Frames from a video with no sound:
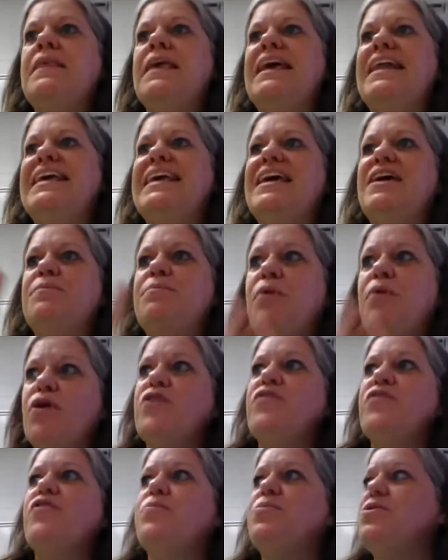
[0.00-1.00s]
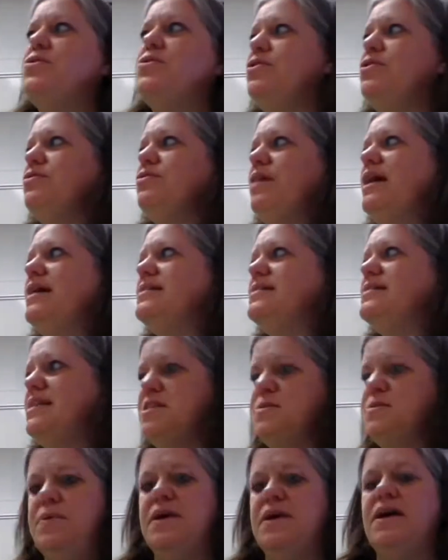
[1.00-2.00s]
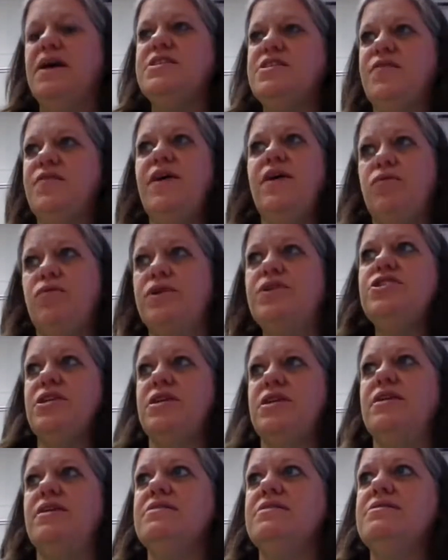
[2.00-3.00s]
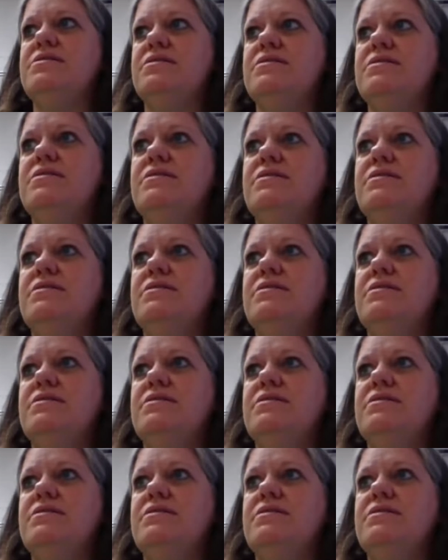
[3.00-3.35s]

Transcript: And again, part of her beauty, you guys, is because of how rich she is.